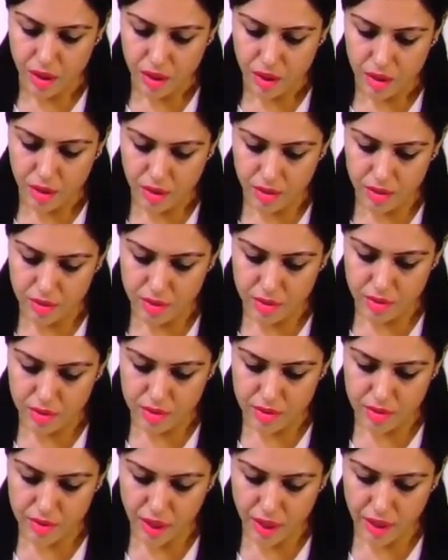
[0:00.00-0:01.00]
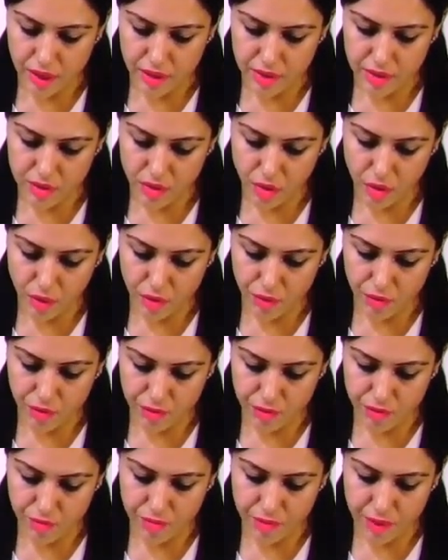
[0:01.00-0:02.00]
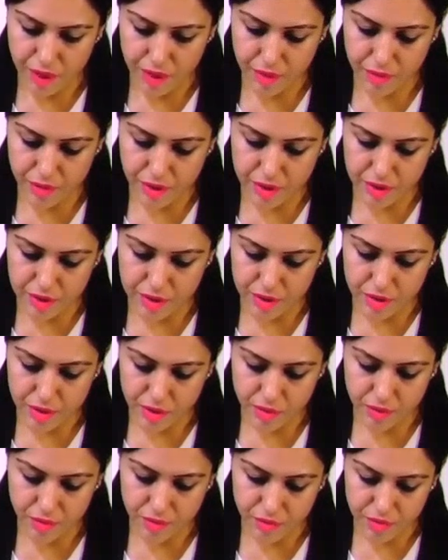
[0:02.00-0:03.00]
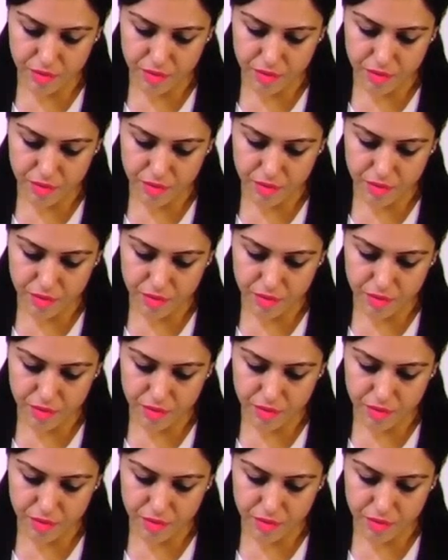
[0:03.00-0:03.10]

The sides of blood vessel,